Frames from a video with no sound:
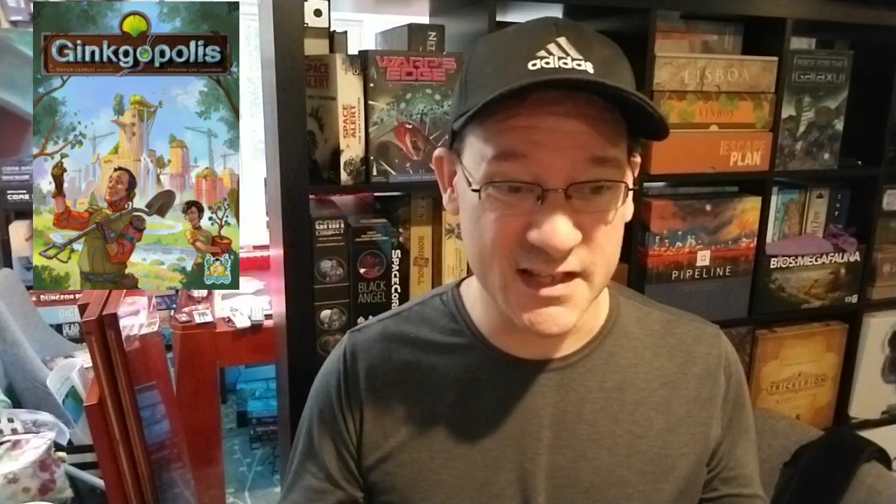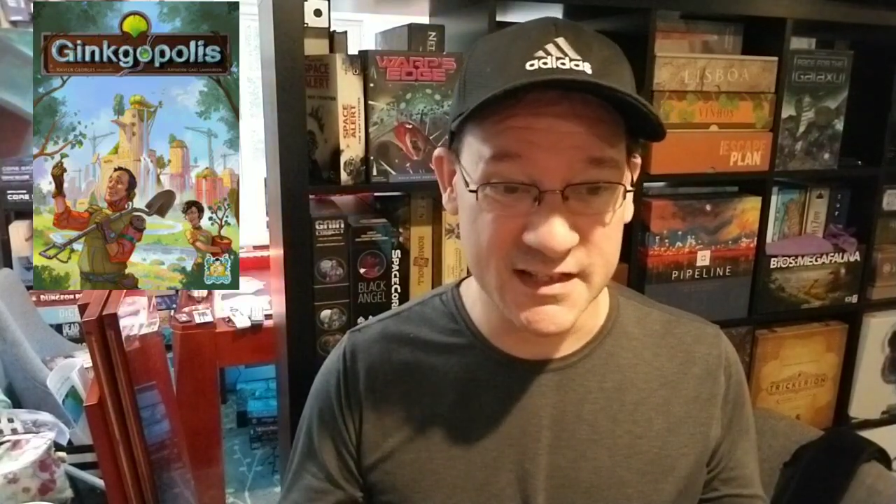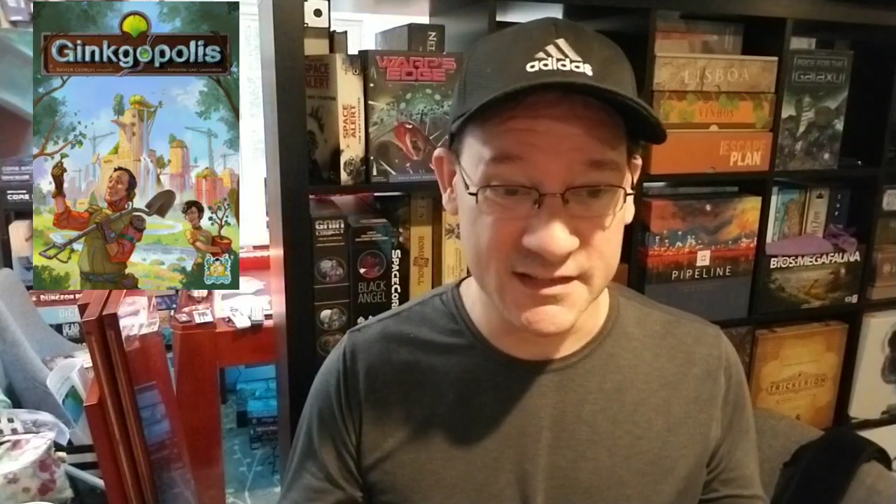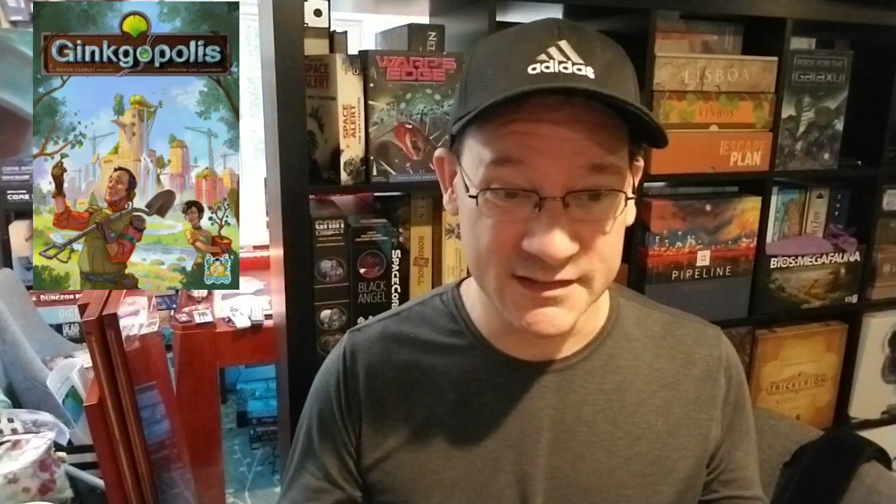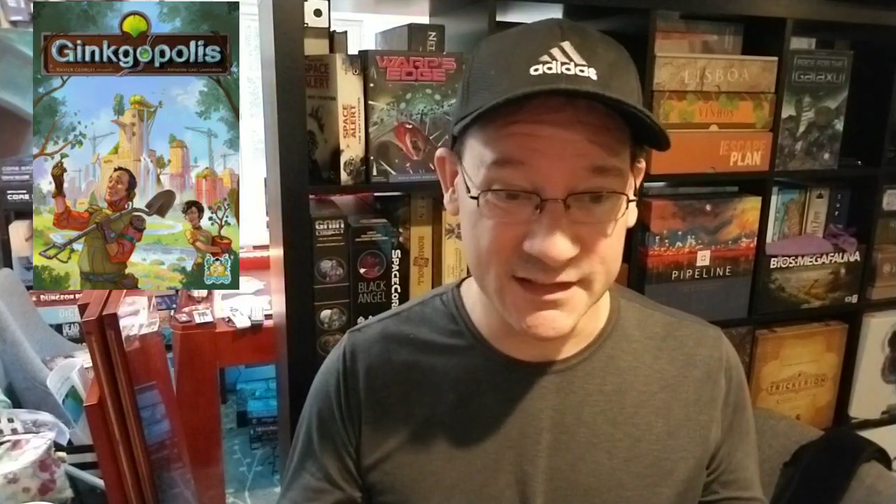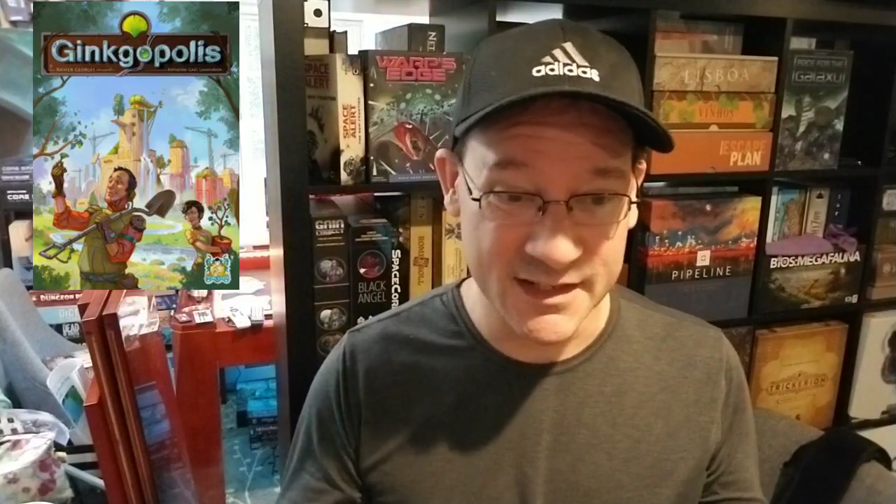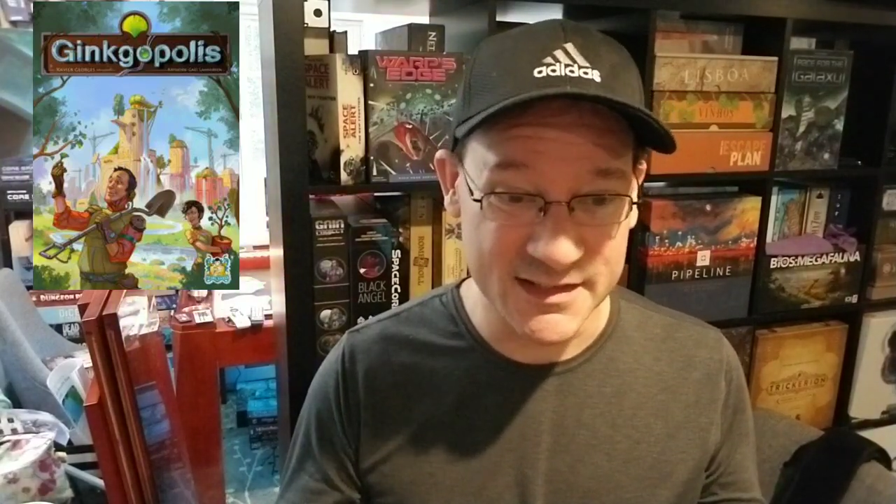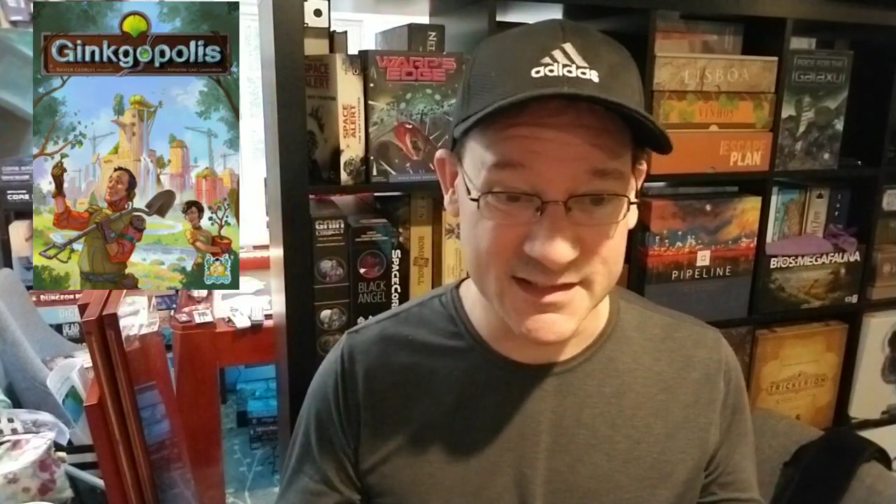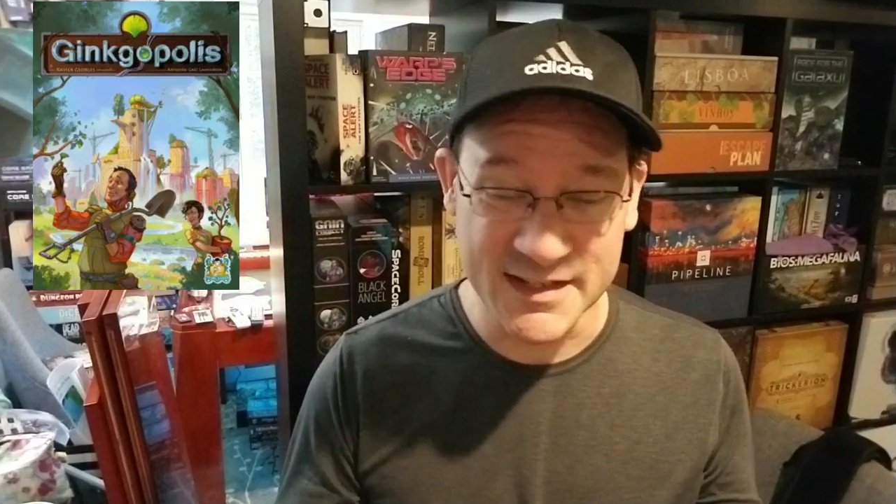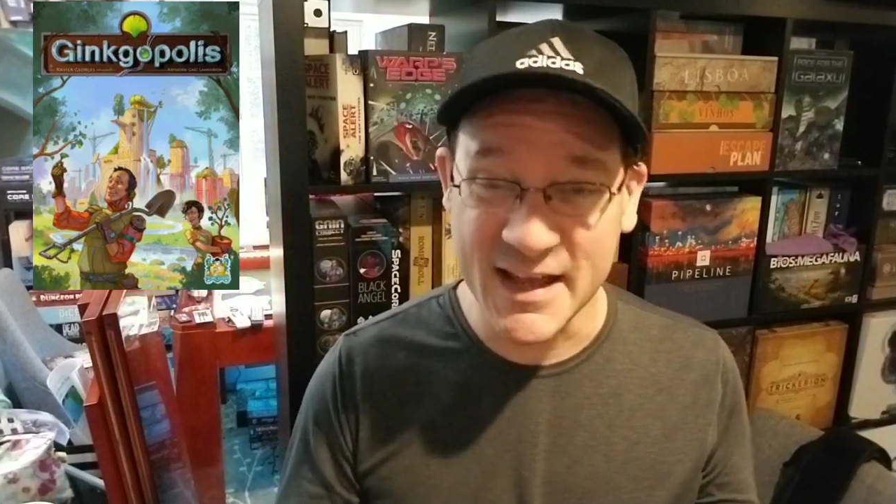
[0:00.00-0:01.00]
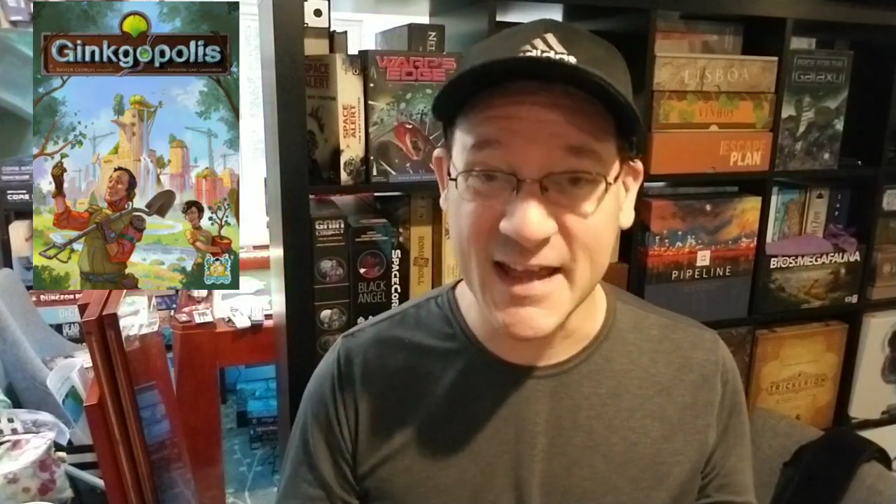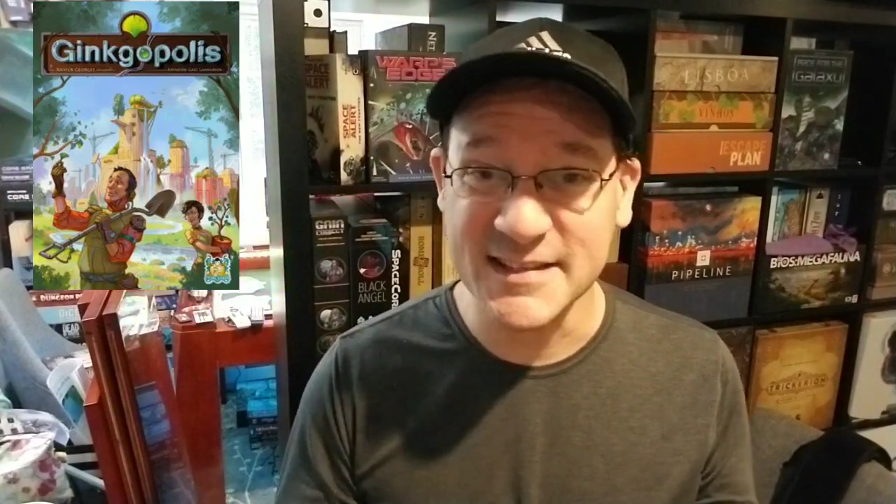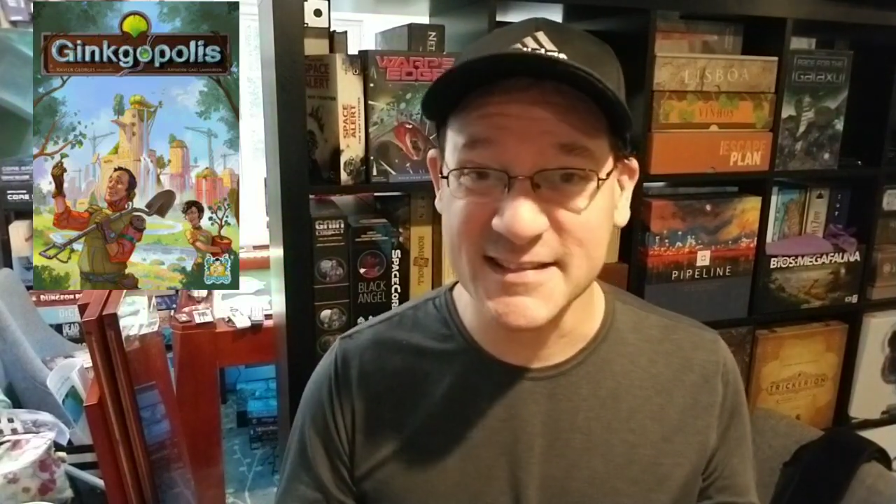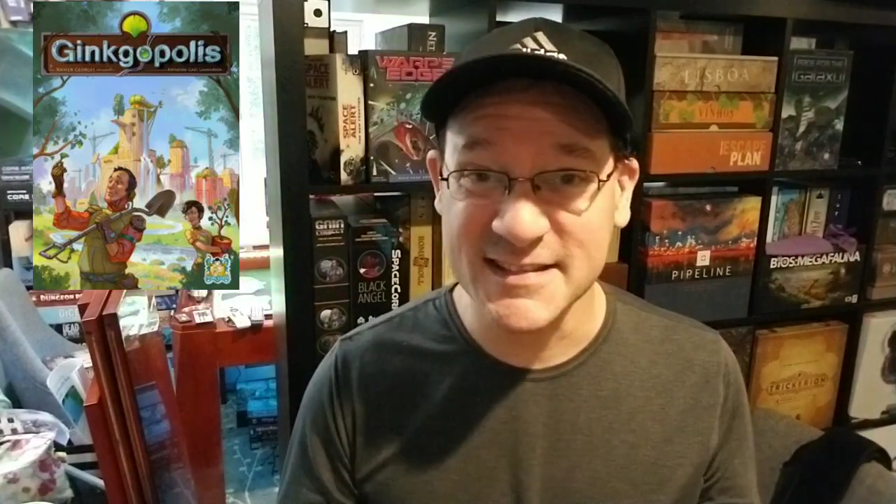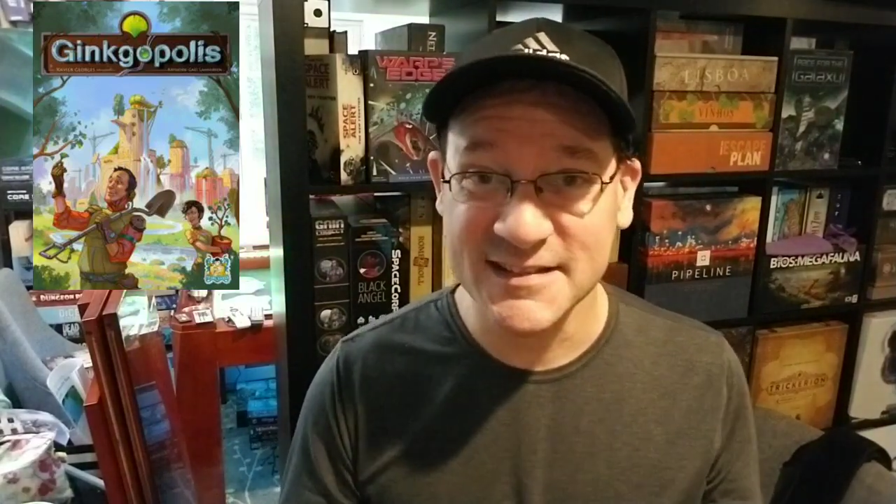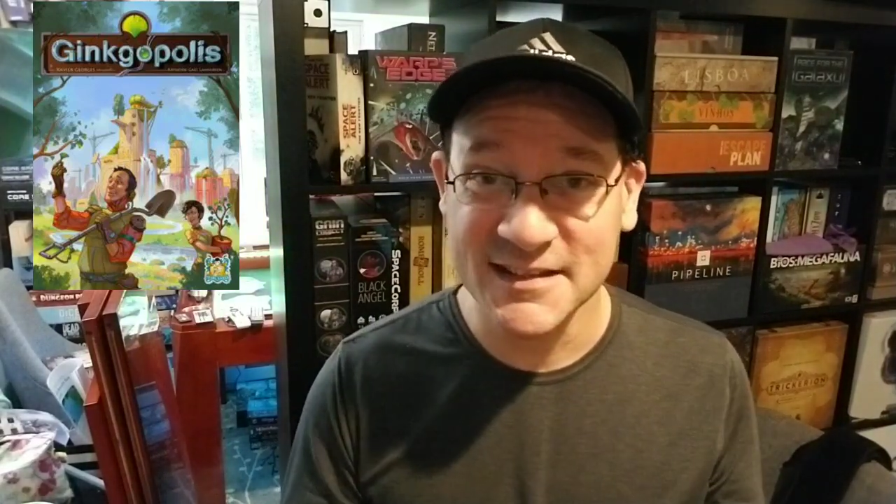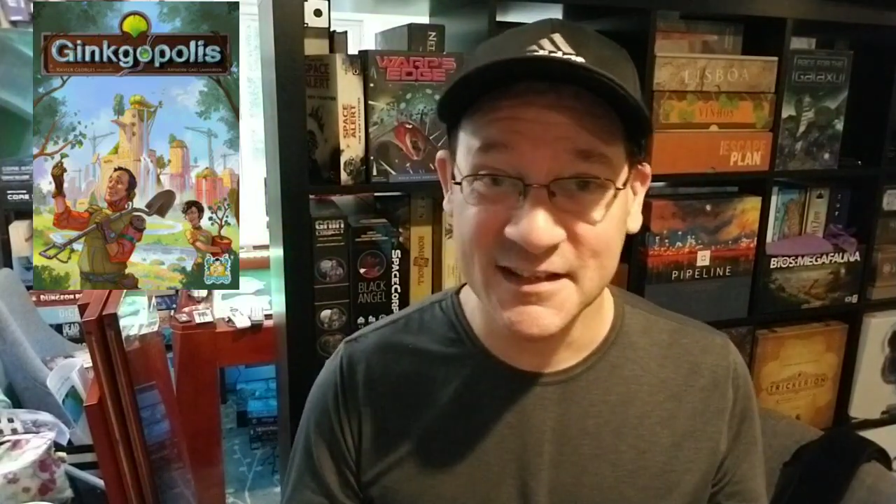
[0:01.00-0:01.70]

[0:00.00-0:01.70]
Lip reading: a nice